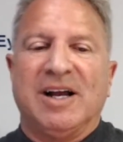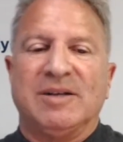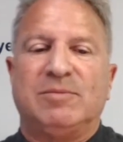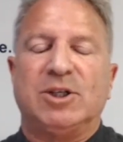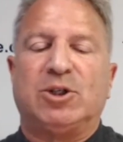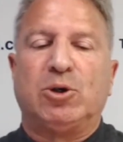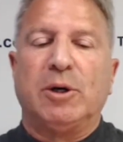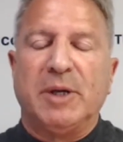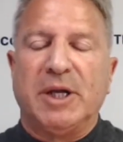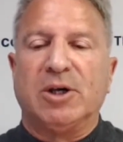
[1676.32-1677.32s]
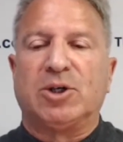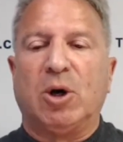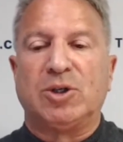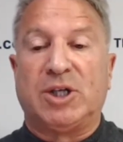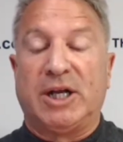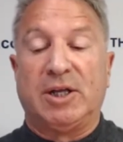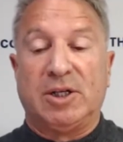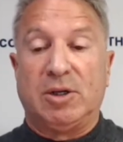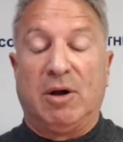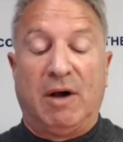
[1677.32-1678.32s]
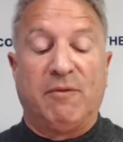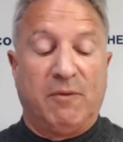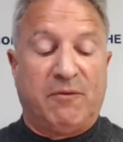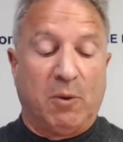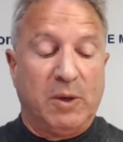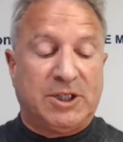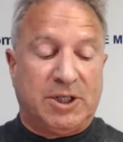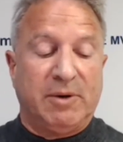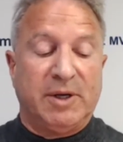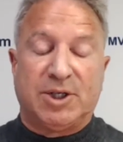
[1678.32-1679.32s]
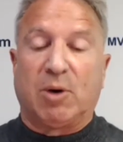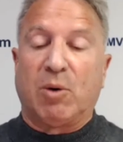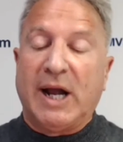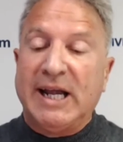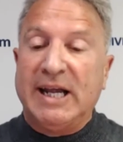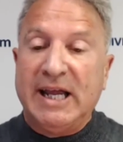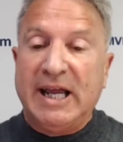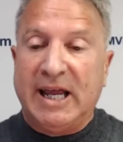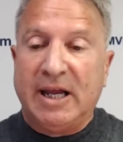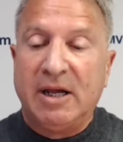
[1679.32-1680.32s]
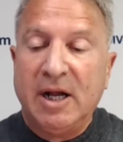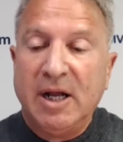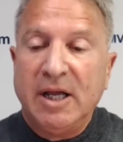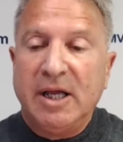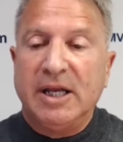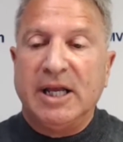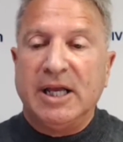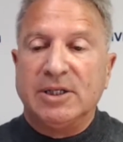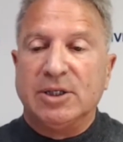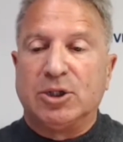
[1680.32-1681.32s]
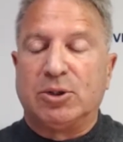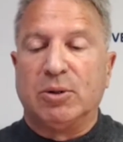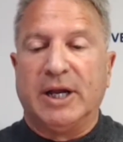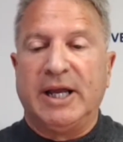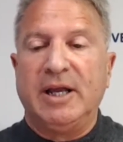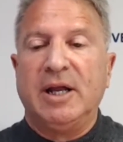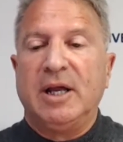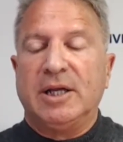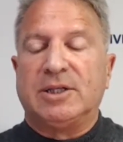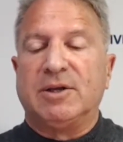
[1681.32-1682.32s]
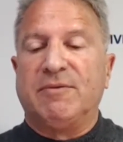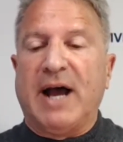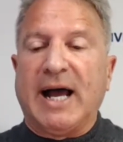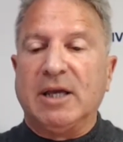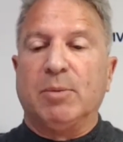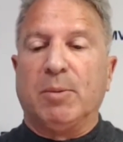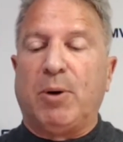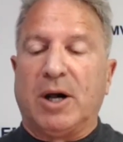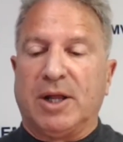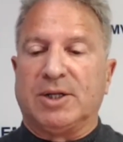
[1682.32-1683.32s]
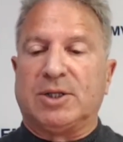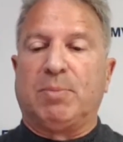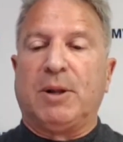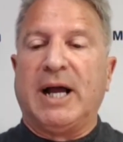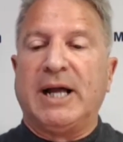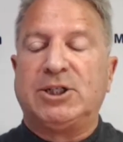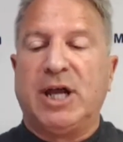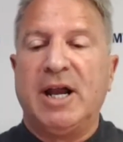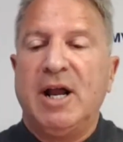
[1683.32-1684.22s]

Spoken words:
Distributors, wholesalers, for which there is a great need in the industry, it's a valuable part of the supply chain,